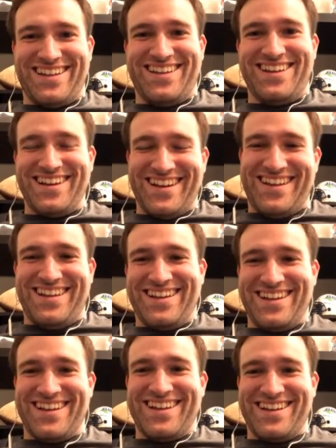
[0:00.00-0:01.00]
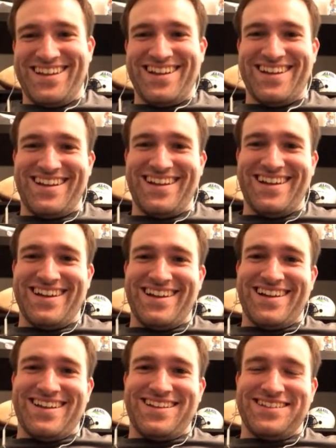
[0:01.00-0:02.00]

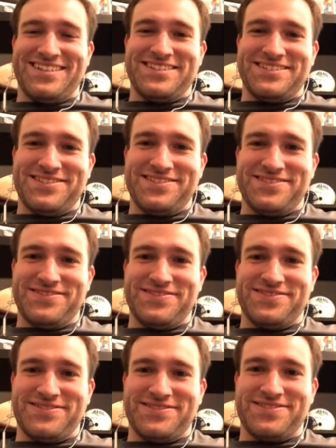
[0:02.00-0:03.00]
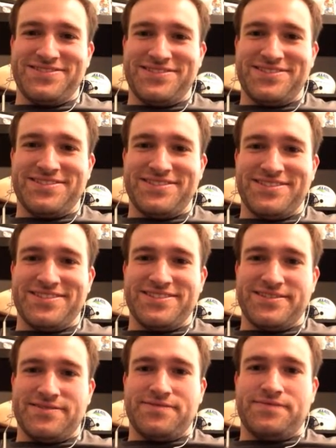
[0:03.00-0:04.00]
No words are spoken by the person on screen.